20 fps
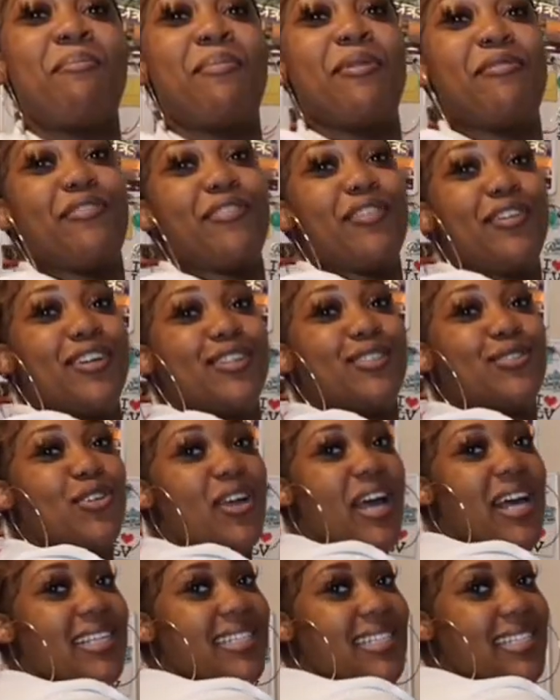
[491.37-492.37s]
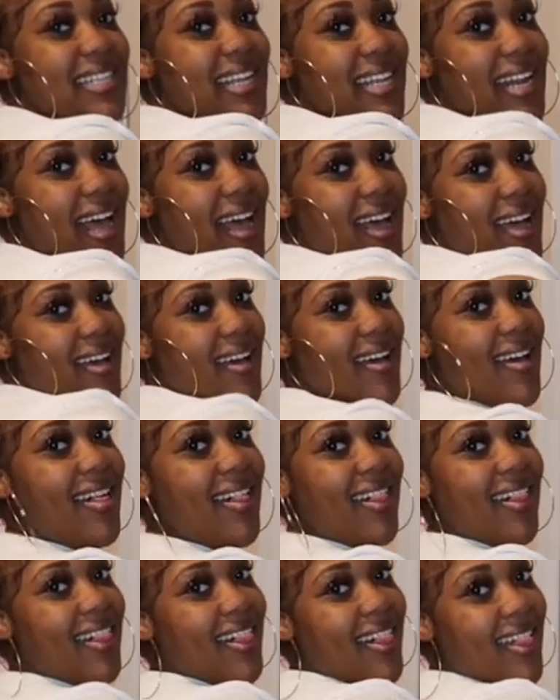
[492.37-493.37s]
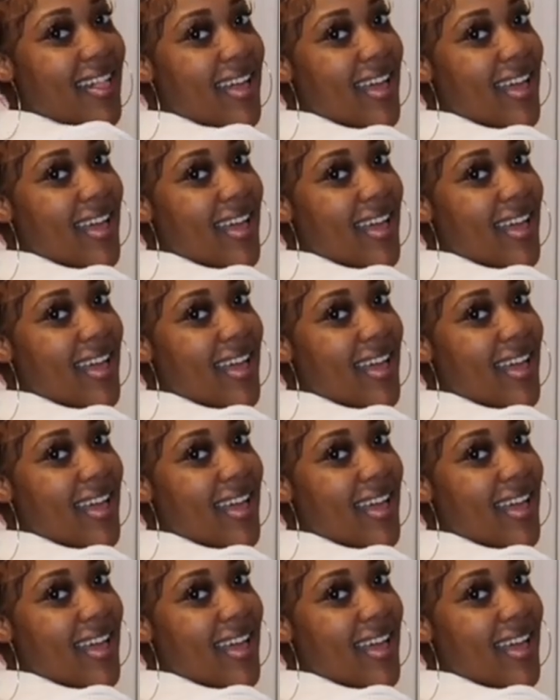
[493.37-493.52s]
But for real, do y'all see that?